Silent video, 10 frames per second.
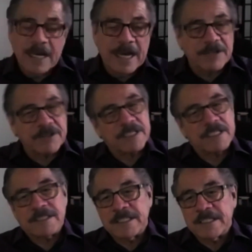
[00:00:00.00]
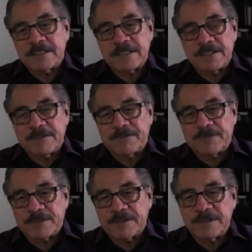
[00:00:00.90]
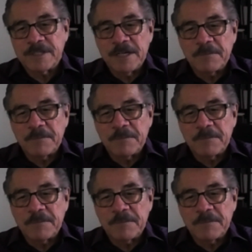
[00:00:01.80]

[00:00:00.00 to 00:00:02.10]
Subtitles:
I don't think he's in there, to